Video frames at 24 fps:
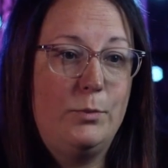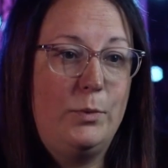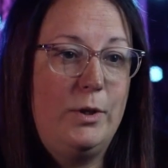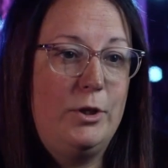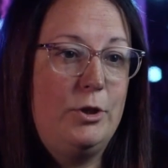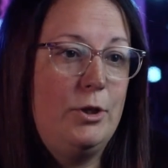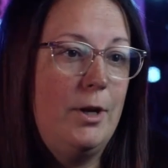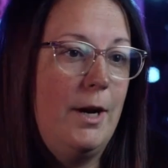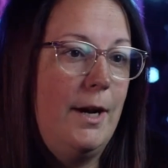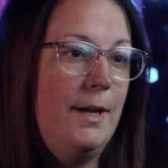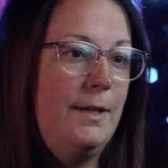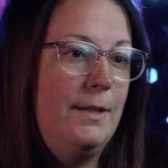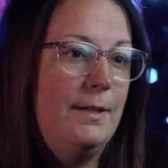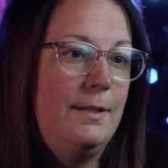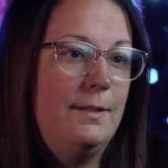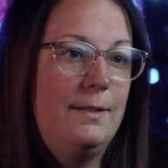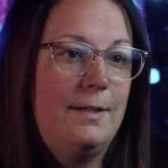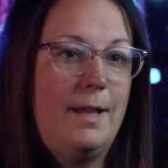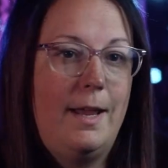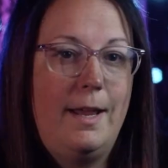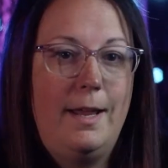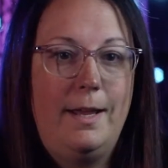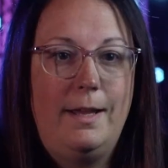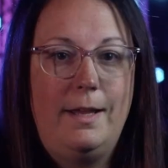We tried to
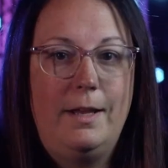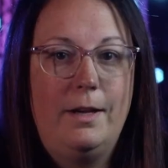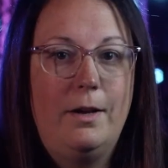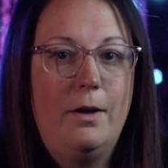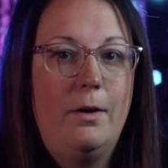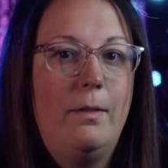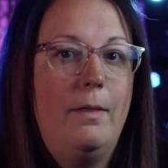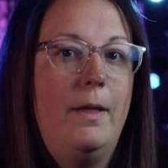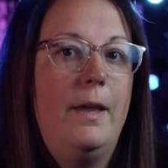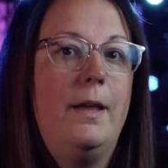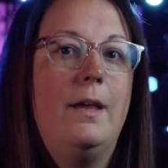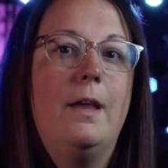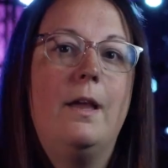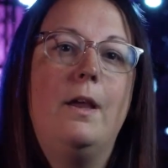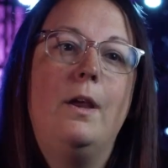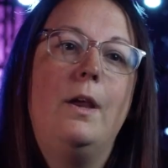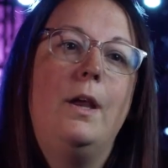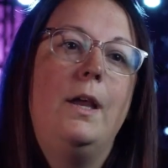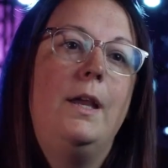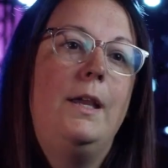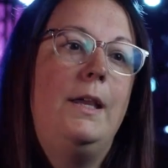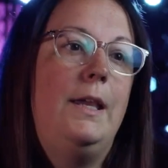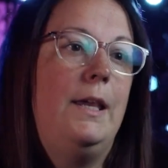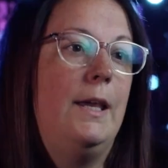say, you know, like,
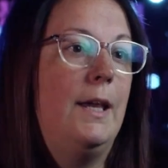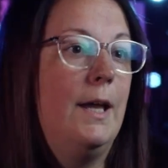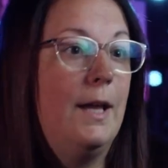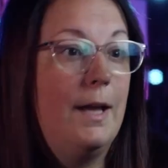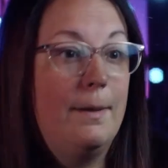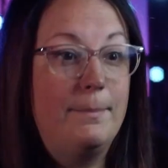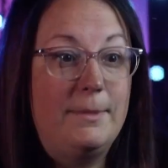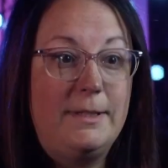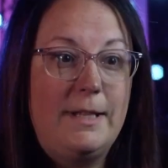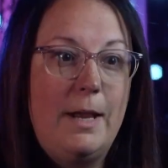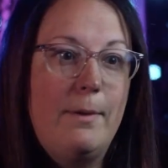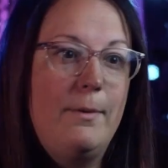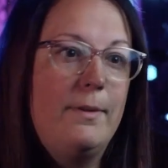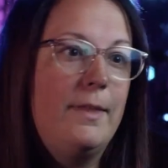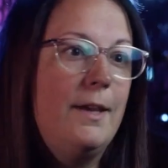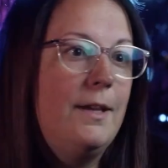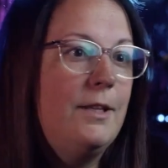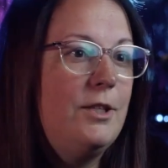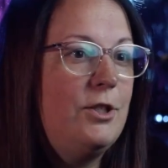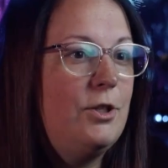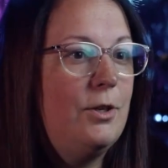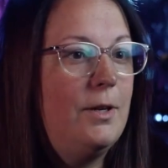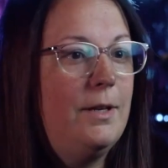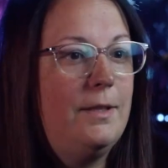he can come stay with
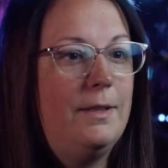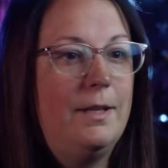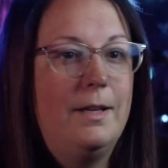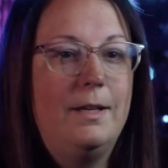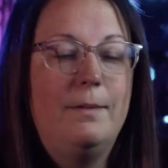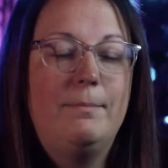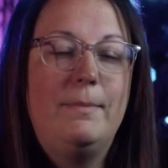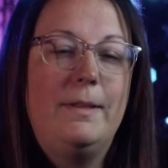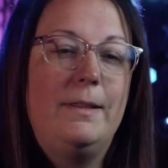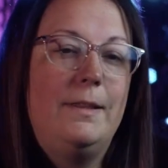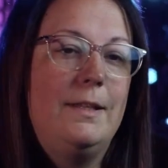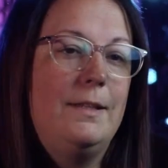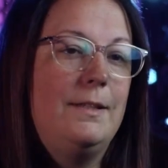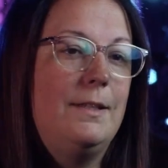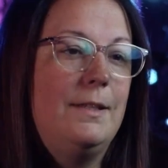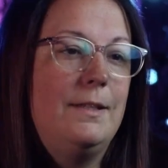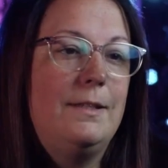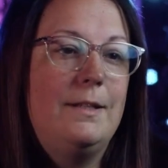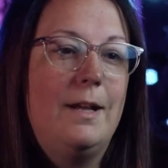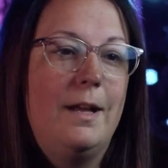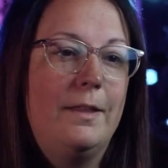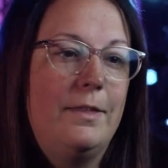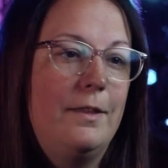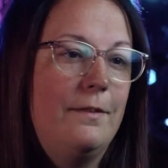us during that, but this
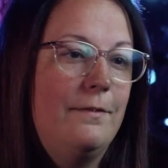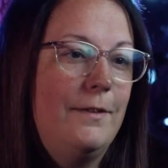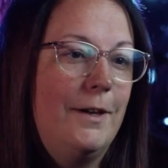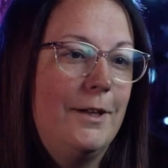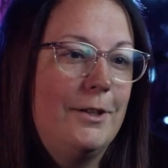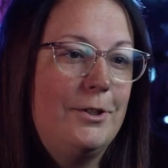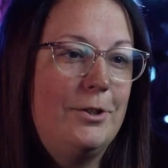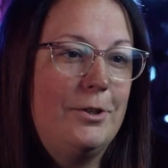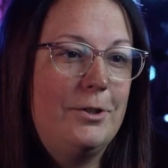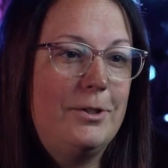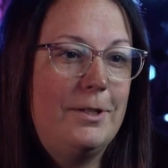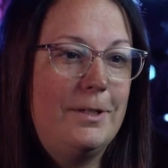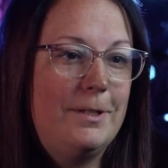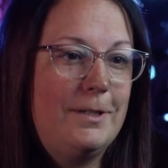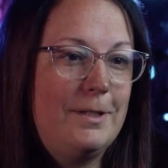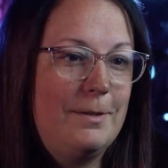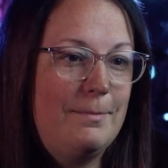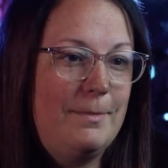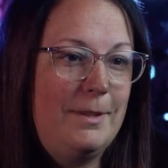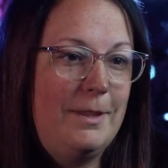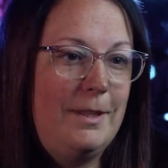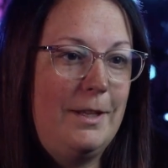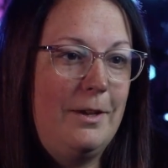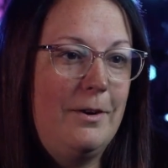is not the foster
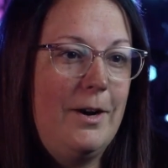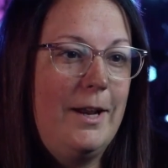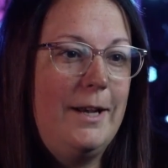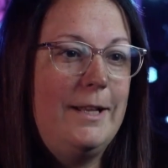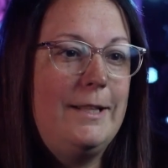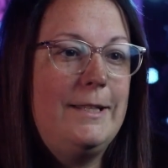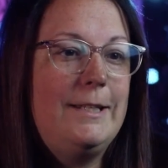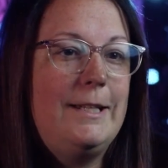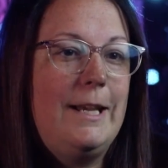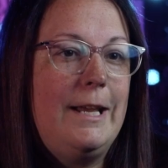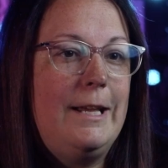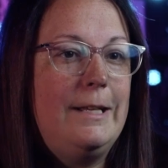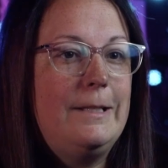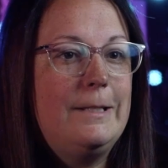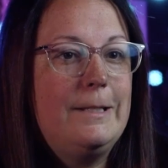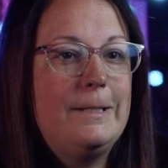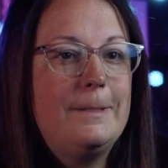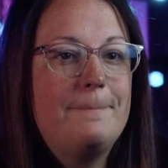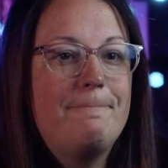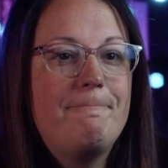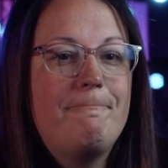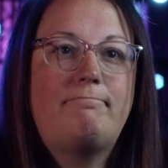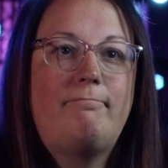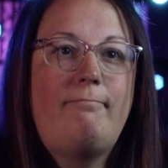system in the United
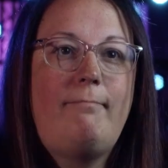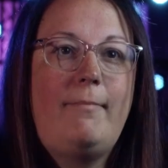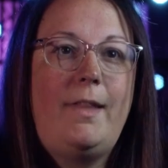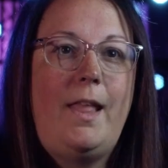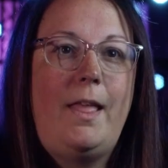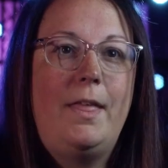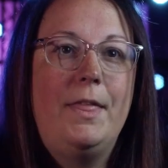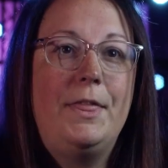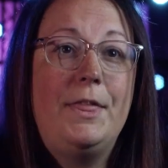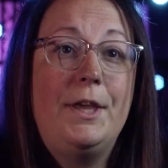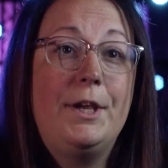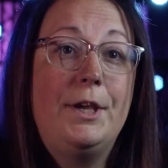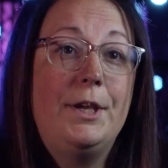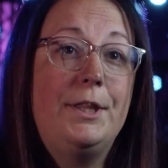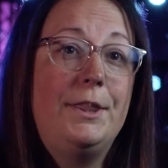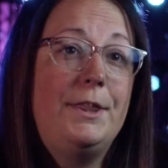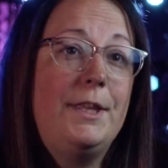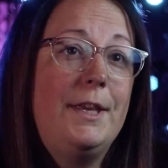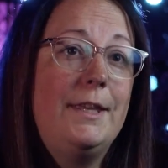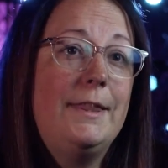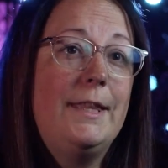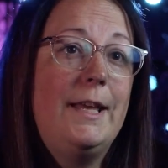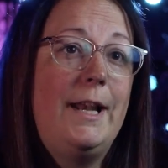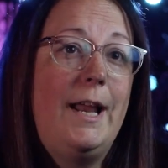States. The good
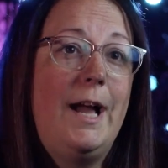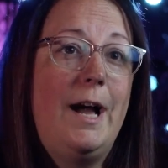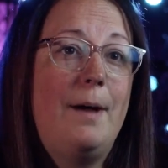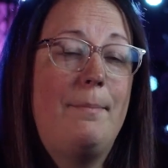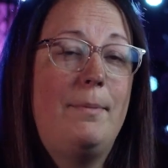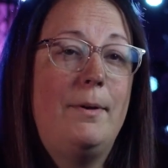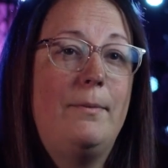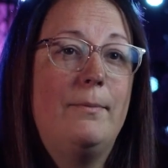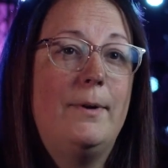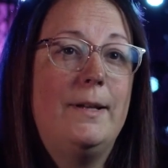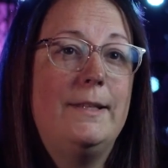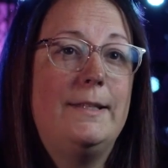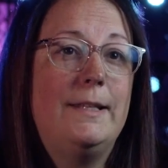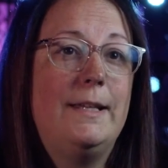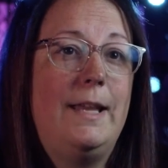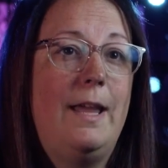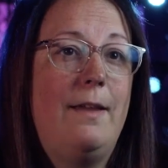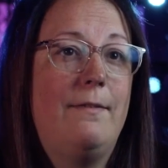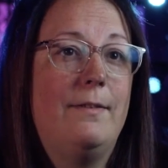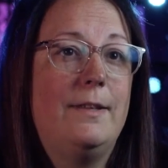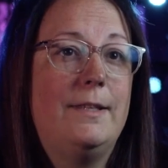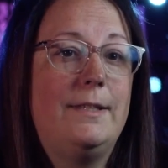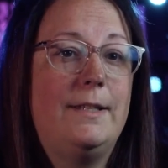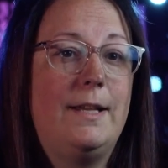thing that happened was it
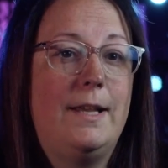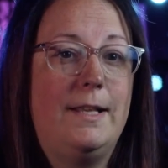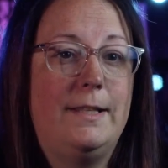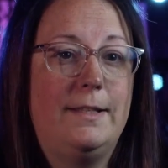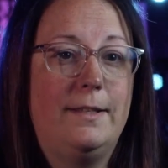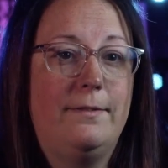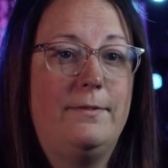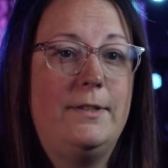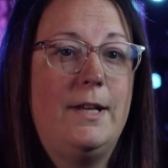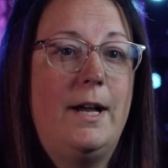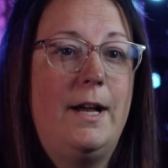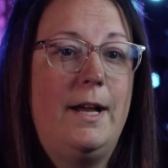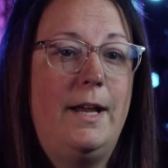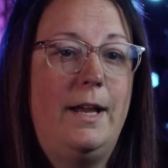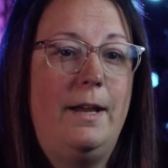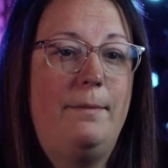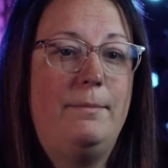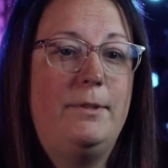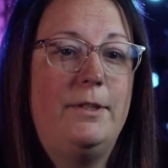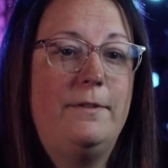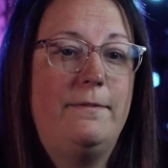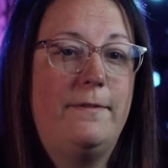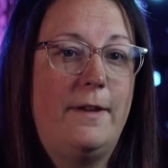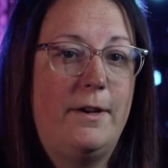gave us tons of
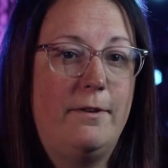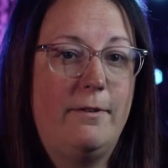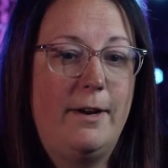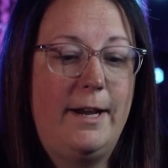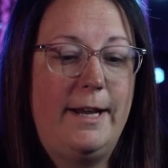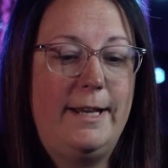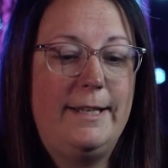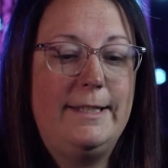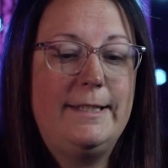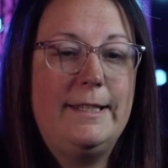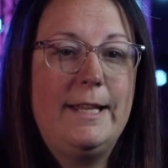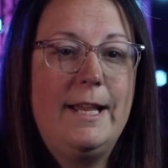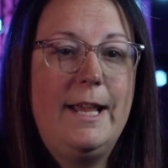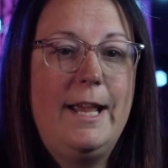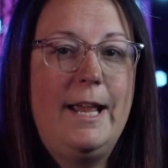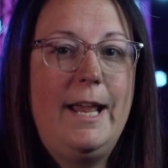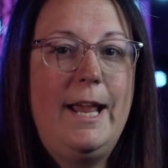time to fundraise.